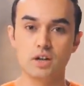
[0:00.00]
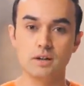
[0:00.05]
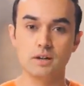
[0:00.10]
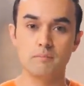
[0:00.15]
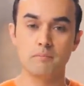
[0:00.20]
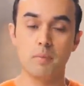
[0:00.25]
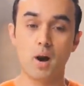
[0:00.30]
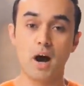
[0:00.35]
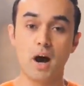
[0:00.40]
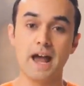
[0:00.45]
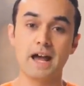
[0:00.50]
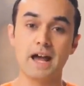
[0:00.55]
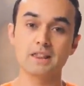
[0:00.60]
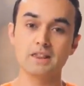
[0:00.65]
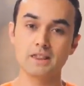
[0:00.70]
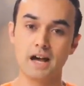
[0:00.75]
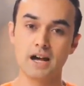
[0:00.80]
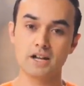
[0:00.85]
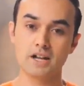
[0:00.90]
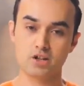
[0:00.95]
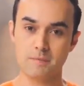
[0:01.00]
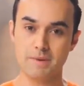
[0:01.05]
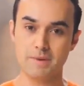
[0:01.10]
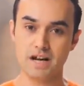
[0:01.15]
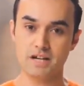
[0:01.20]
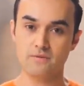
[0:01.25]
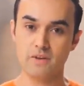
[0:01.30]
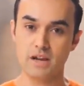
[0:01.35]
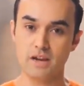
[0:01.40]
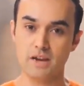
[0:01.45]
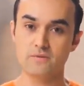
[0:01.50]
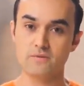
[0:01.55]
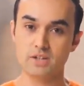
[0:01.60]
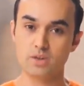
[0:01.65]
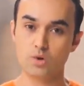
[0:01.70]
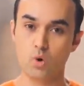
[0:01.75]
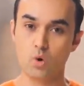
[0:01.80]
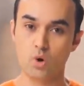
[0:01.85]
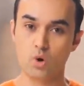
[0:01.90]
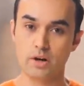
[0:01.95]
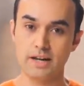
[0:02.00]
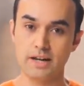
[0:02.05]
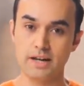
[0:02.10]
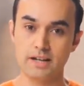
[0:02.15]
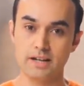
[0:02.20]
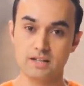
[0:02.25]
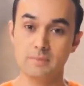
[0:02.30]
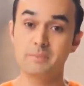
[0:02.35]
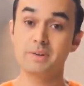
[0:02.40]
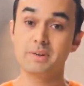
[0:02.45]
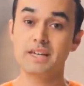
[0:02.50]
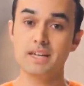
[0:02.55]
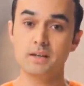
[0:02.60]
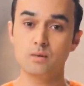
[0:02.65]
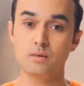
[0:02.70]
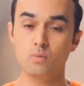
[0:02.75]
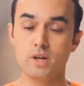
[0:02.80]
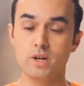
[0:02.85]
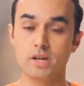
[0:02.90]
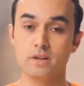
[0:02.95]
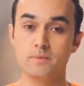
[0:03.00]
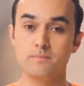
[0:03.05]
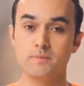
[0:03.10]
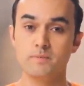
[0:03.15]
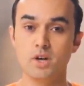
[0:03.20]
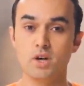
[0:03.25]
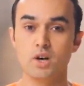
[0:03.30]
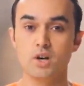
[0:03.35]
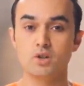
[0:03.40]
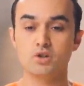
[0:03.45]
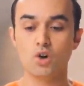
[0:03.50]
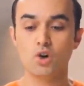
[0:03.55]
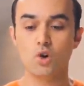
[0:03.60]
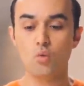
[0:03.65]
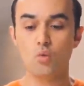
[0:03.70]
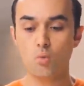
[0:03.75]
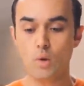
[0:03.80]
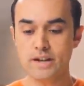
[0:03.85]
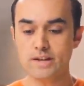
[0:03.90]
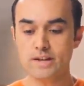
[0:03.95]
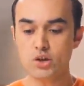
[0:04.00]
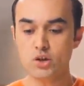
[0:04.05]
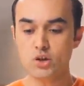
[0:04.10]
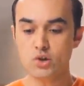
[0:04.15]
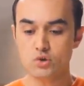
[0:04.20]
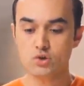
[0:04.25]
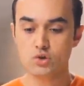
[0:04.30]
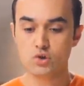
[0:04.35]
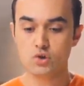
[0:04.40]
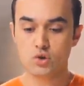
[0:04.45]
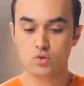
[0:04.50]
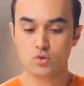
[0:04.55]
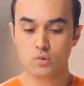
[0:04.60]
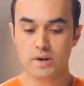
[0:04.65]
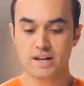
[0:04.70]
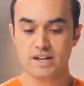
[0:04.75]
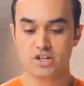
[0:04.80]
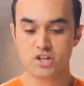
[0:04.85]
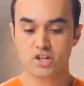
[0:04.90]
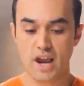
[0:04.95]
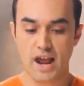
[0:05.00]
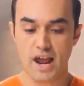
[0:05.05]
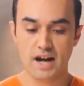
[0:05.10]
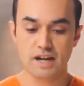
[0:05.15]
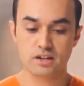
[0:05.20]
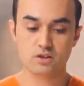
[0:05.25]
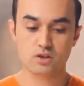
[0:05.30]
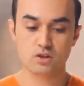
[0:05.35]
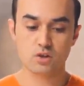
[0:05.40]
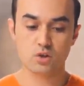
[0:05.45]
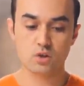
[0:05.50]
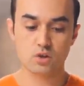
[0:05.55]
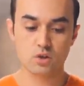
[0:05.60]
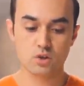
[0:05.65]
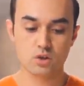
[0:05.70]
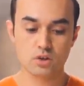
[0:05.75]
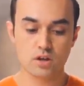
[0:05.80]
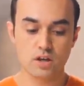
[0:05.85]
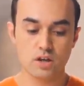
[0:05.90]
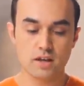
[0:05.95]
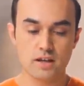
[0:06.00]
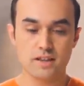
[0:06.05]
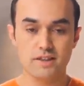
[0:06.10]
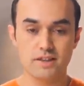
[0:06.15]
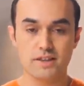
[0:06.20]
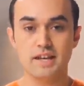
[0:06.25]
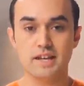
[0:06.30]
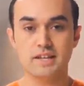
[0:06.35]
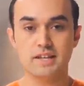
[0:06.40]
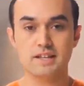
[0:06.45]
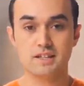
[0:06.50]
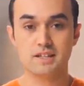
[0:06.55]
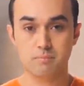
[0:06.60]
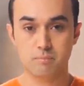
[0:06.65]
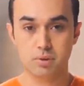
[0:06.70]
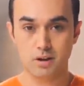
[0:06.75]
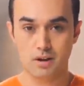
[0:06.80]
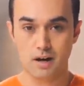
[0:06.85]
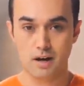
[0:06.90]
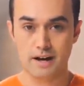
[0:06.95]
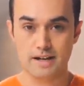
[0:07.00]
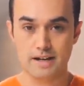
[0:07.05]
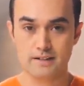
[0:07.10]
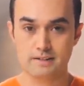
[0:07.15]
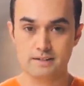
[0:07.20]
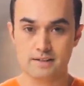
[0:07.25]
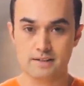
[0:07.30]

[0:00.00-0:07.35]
buy a large amount of inventory to begin with. So when you do reach out to these suppliers,